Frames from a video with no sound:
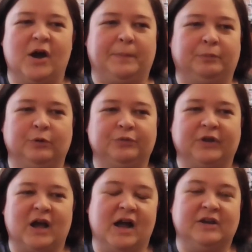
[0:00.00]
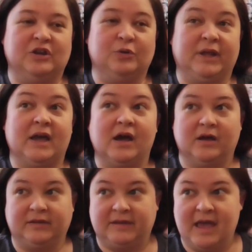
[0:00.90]
uproot the continuity
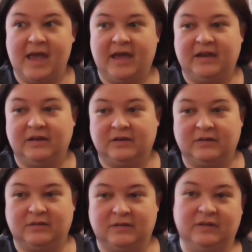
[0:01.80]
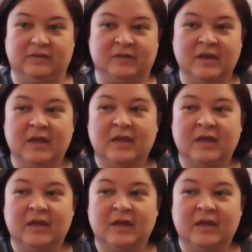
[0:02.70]
again, because